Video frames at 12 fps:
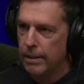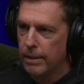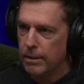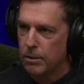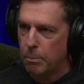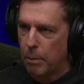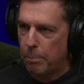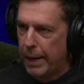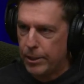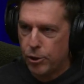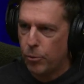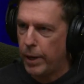to
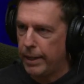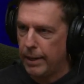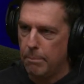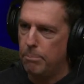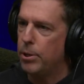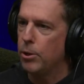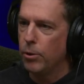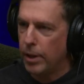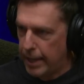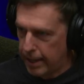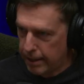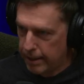perpetuate
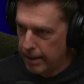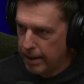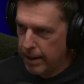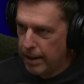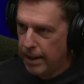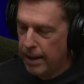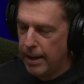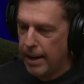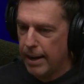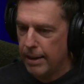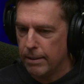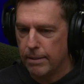impunity. Mm-hmm.
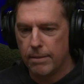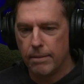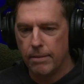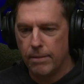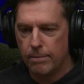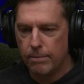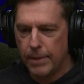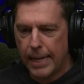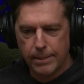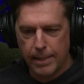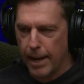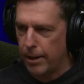And
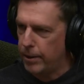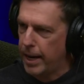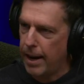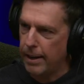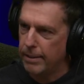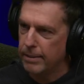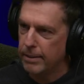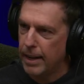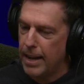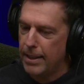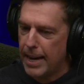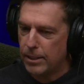that's not okay.
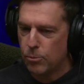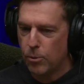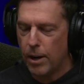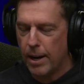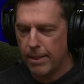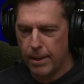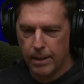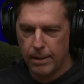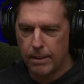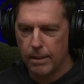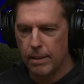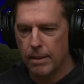And that's where I think
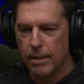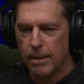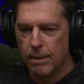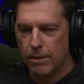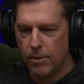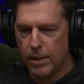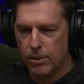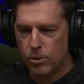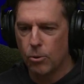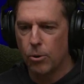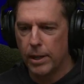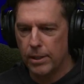the the
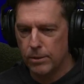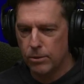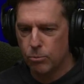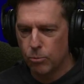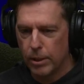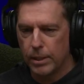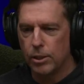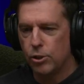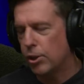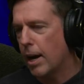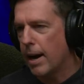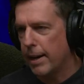historians really
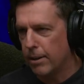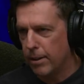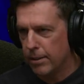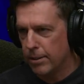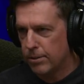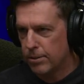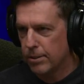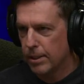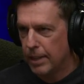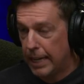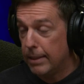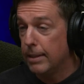shine on this
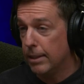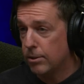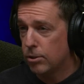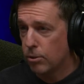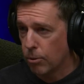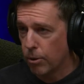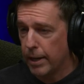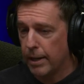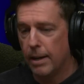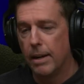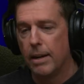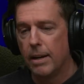in this
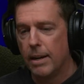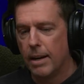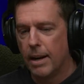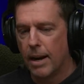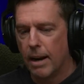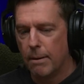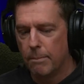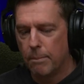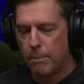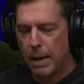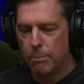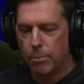story um,
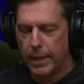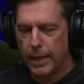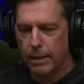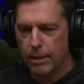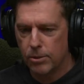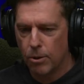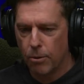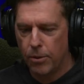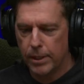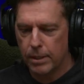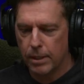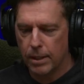by bringing this whole
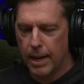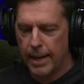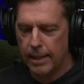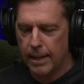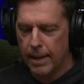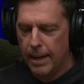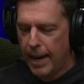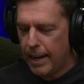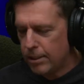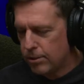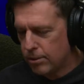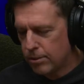thing to light.
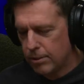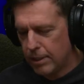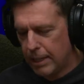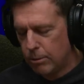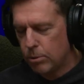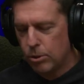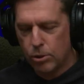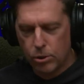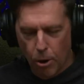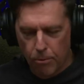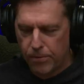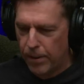And it's it was
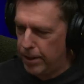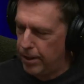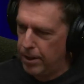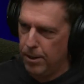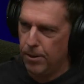so fun to do.